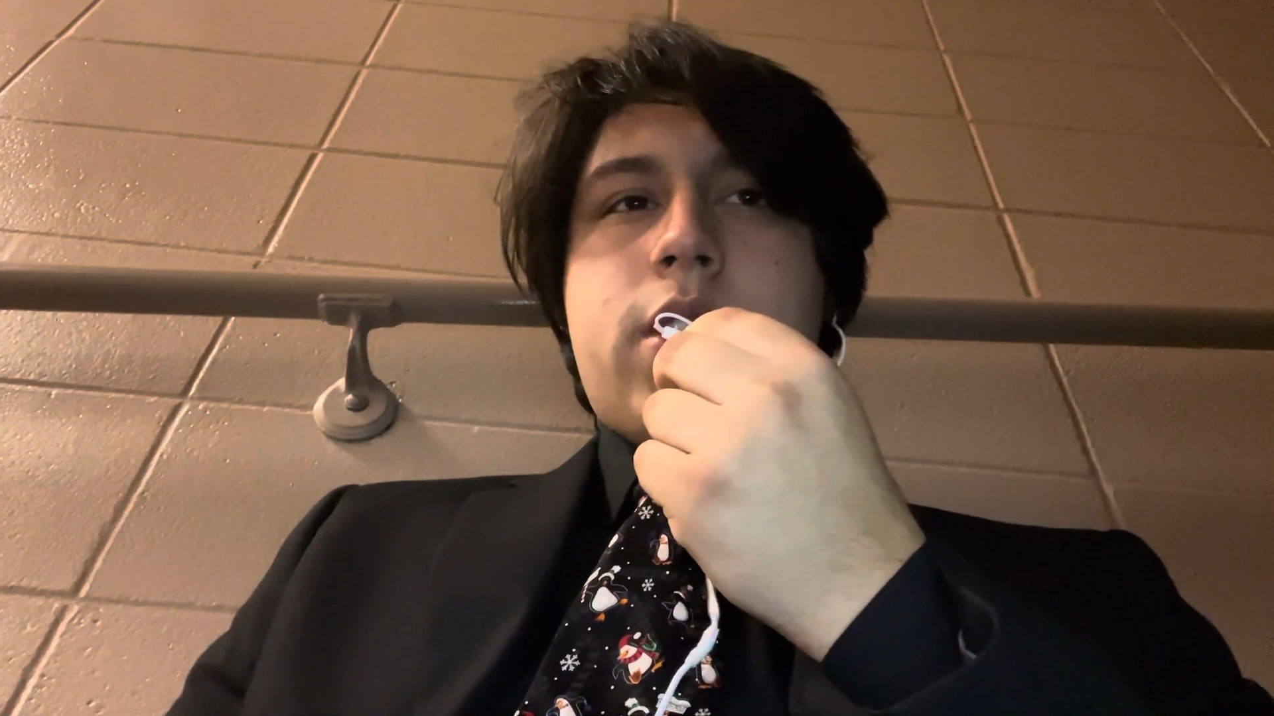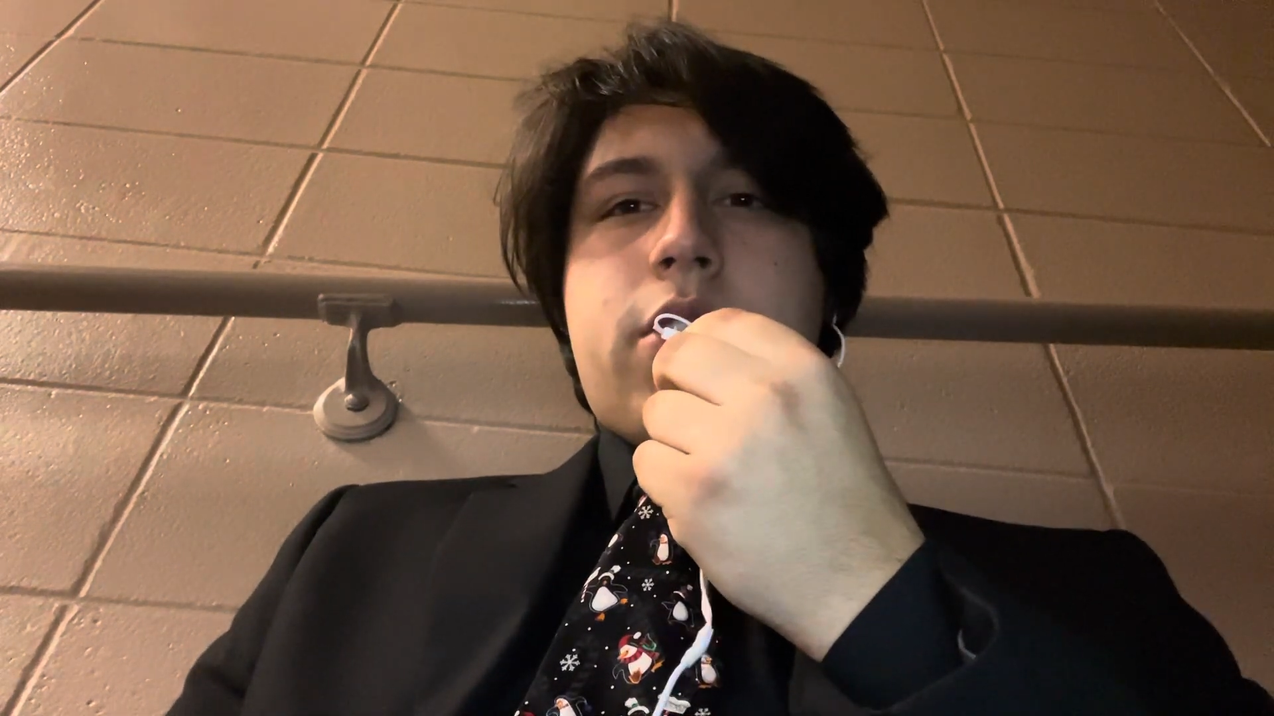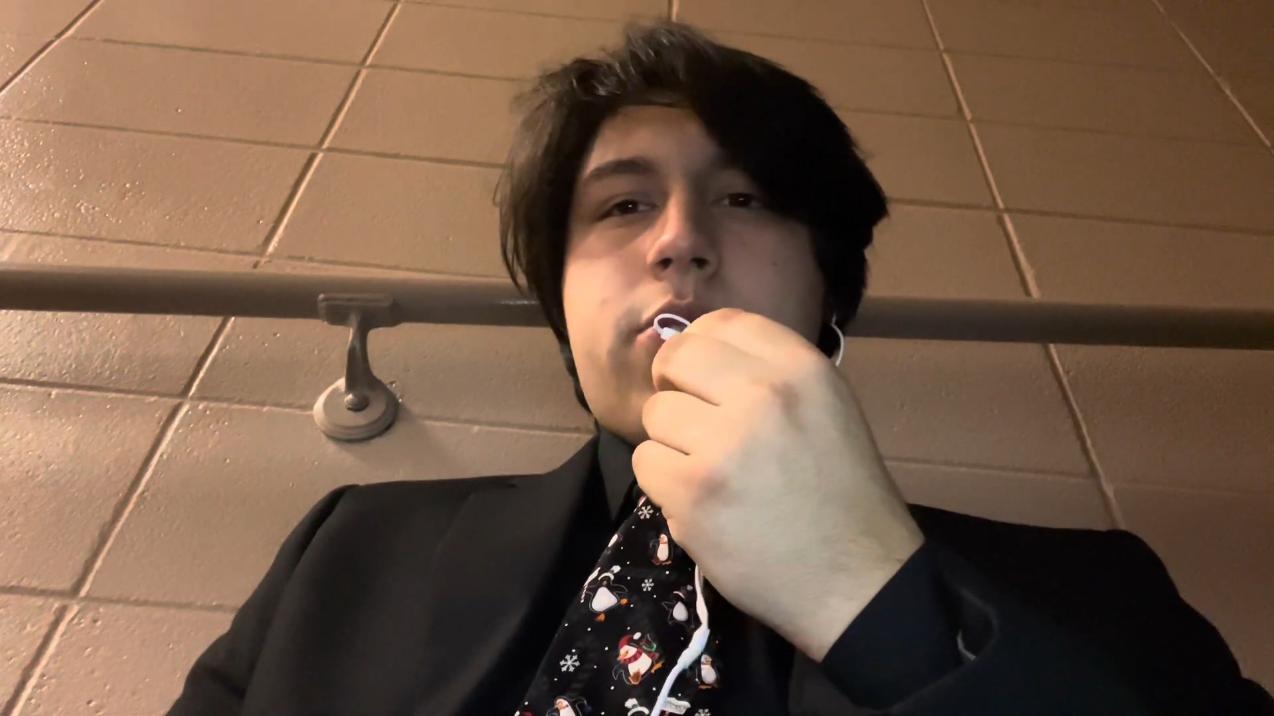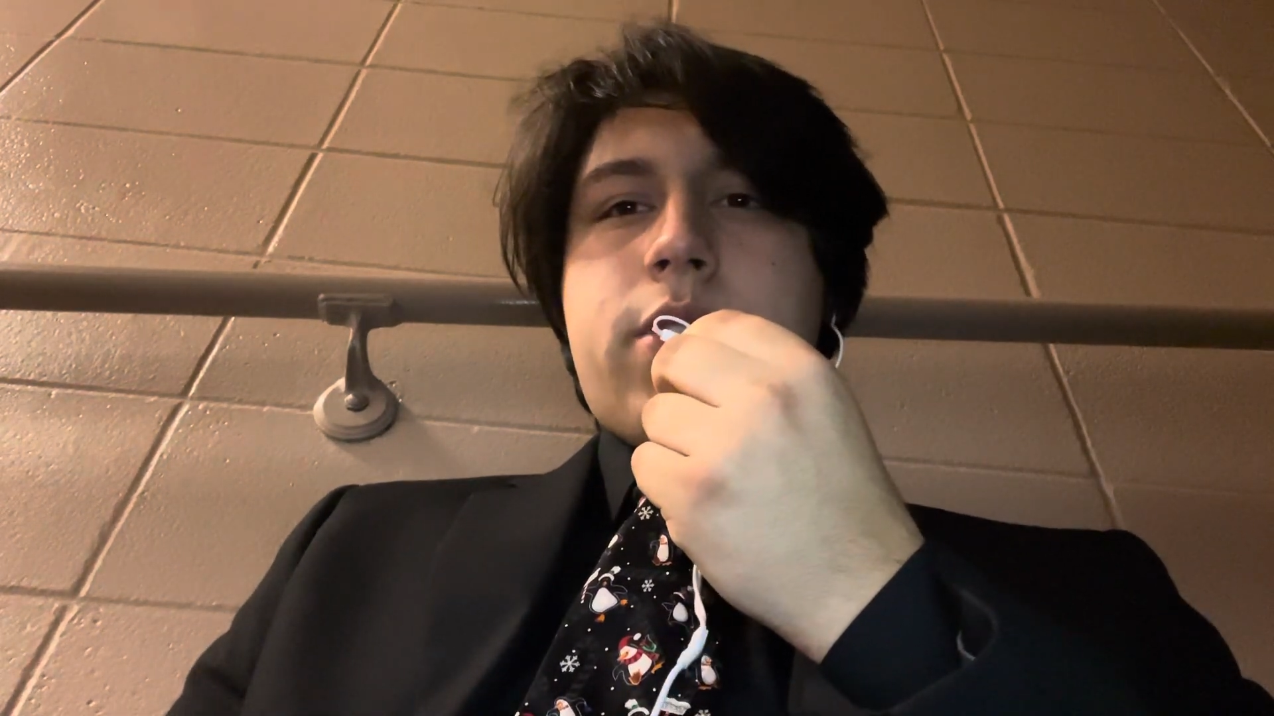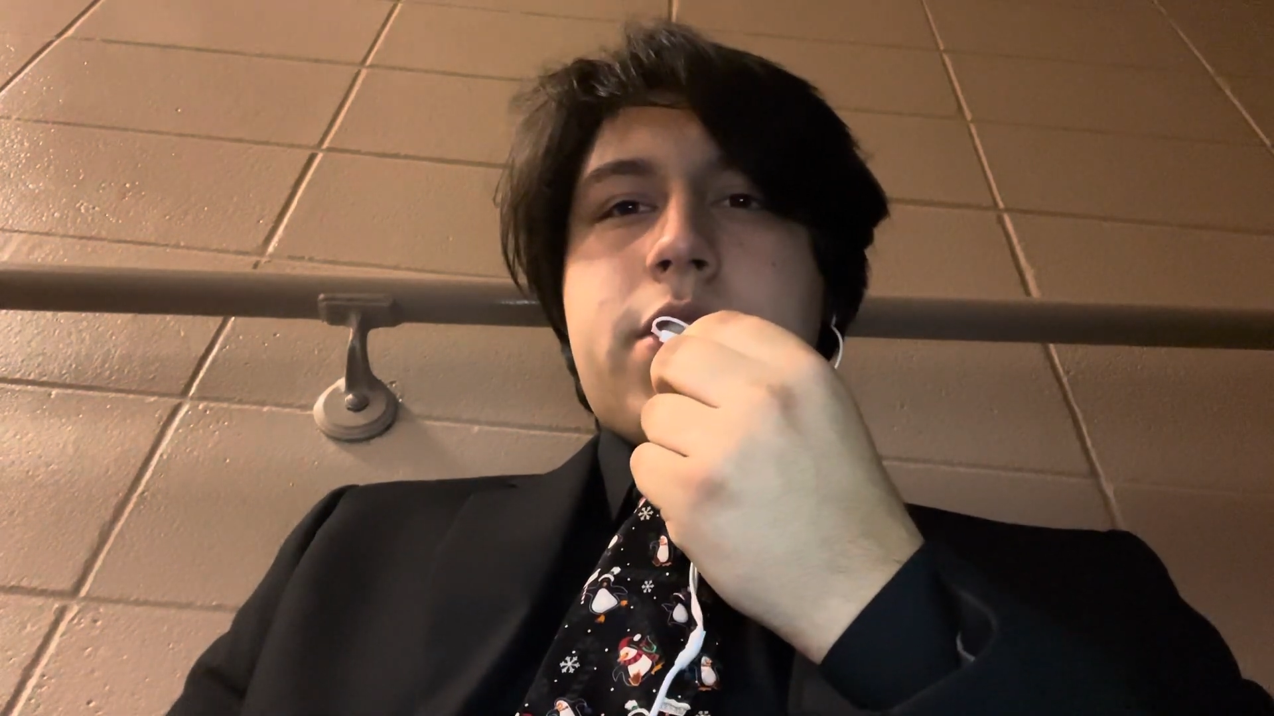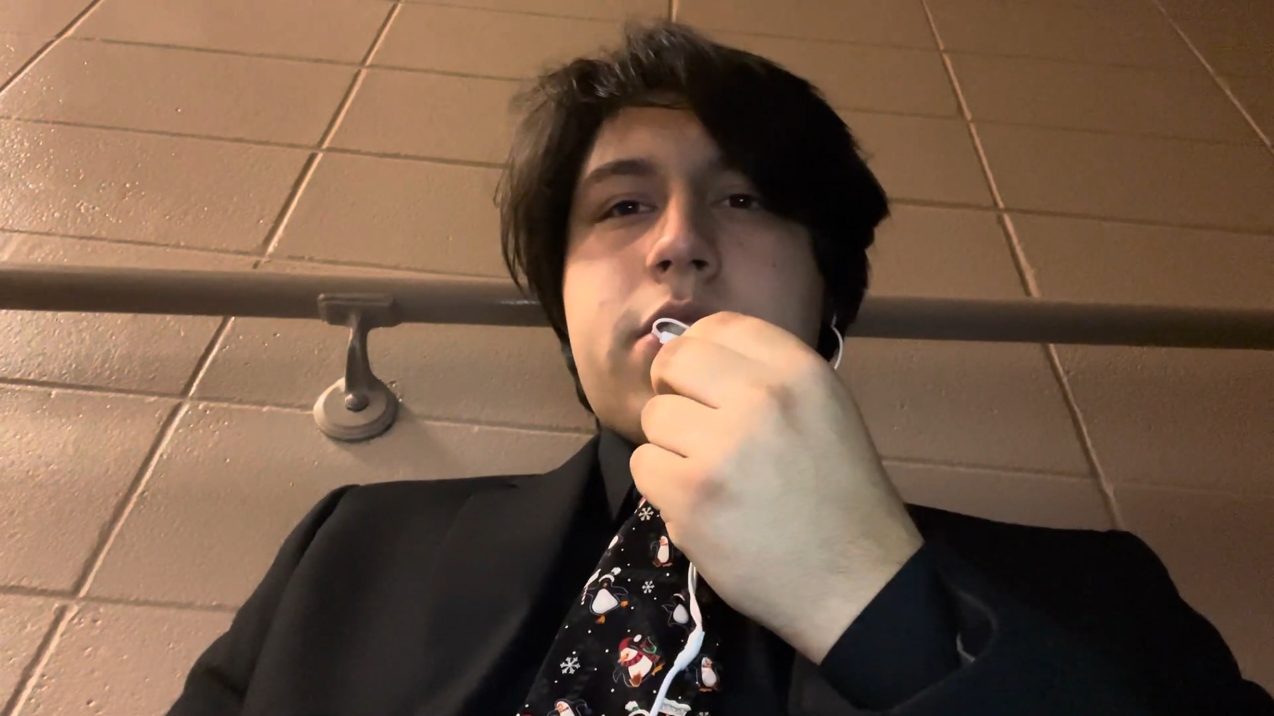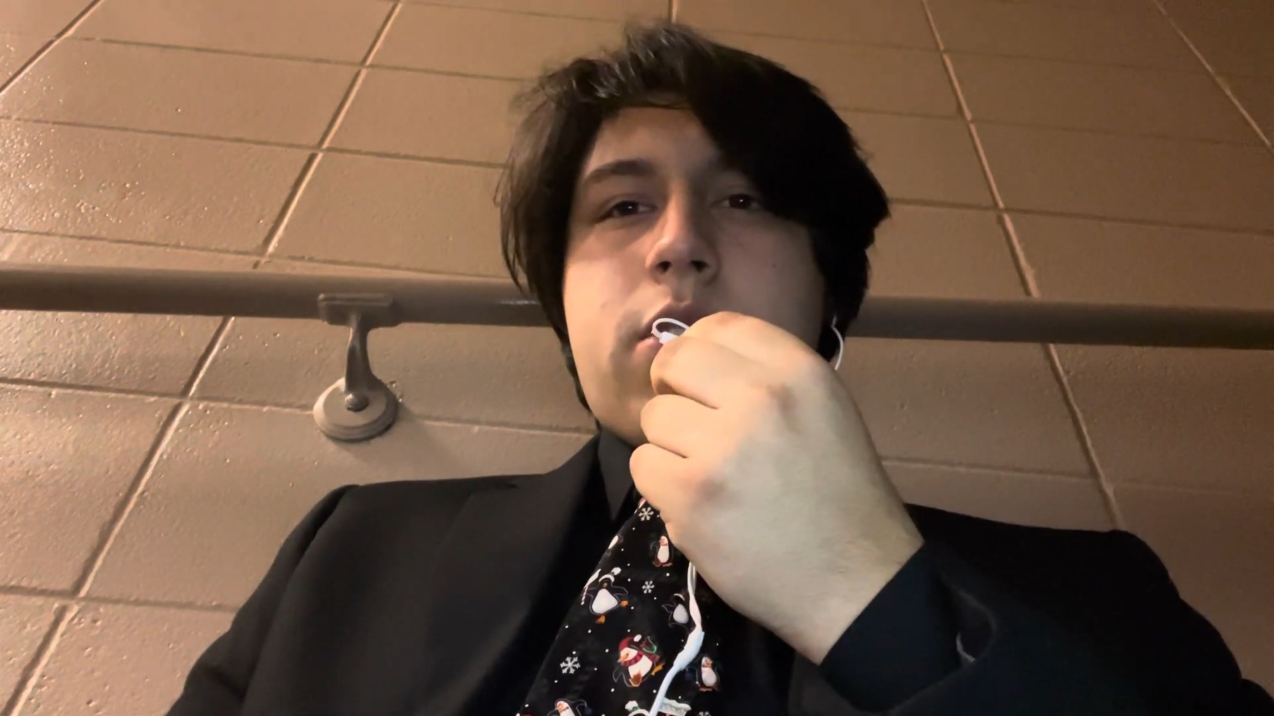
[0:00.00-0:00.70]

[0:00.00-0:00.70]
increase